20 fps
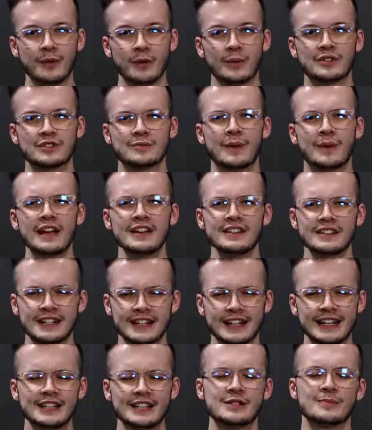which
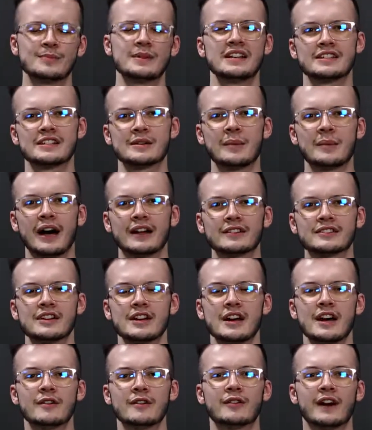basically speaks about
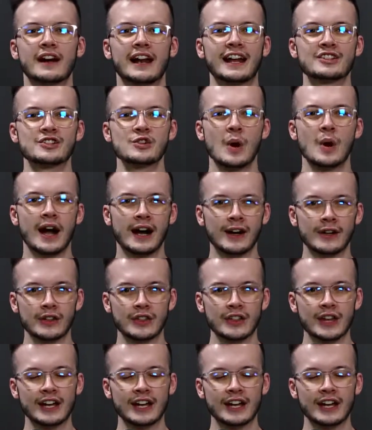financial health